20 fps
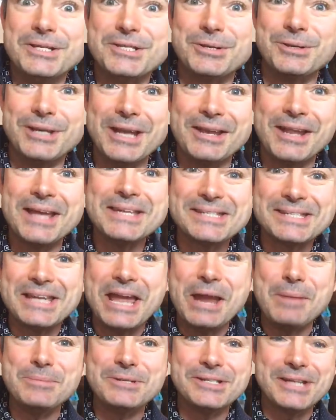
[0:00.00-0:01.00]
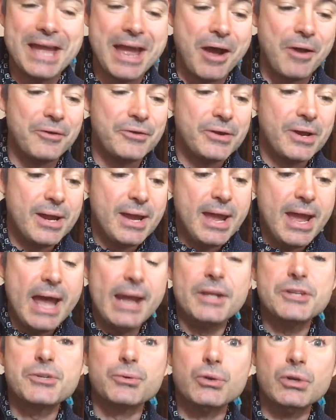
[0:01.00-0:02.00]
So you get that same sound,
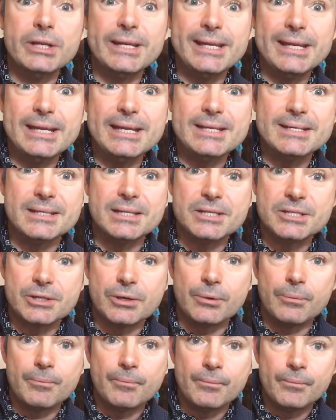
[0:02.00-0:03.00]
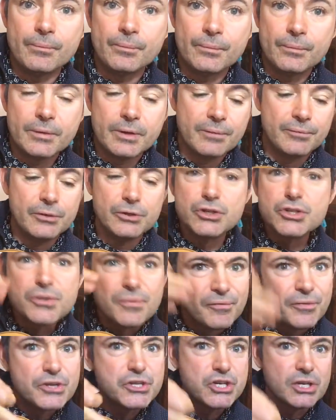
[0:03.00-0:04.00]
and it's really easy. So if you
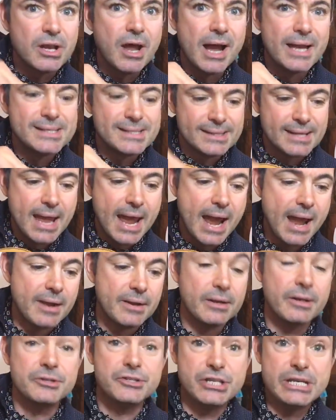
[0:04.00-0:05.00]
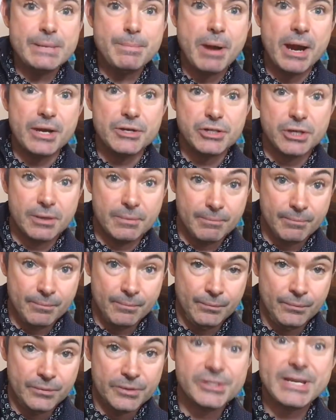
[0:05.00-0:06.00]
just visualize that, D major,
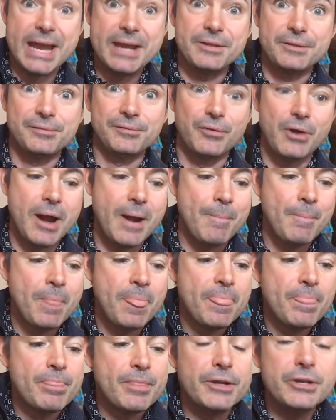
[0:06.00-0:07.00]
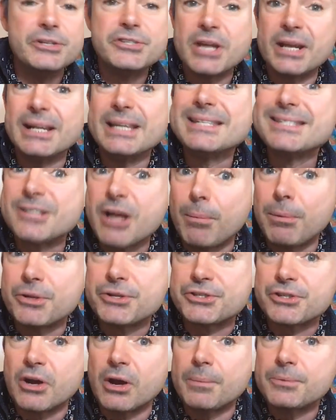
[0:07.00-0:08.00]
10th fret, then you take these double
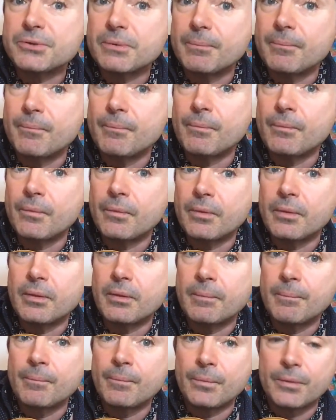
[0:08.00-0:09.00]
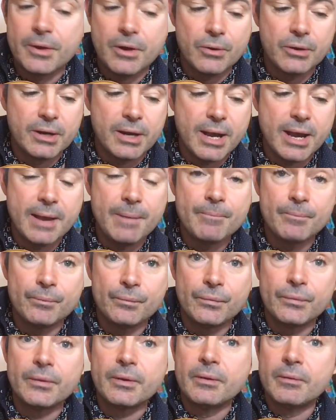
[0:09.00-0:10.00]
stops, okay?
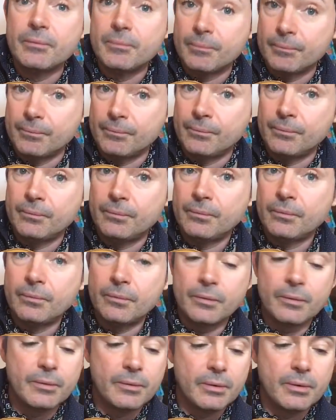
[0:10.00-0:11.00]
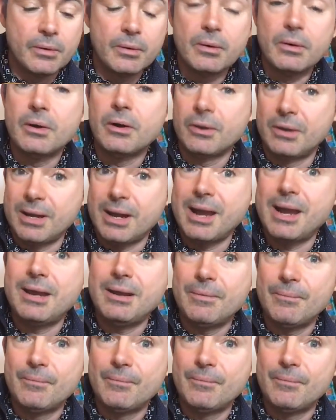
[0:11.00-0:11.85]
Okay?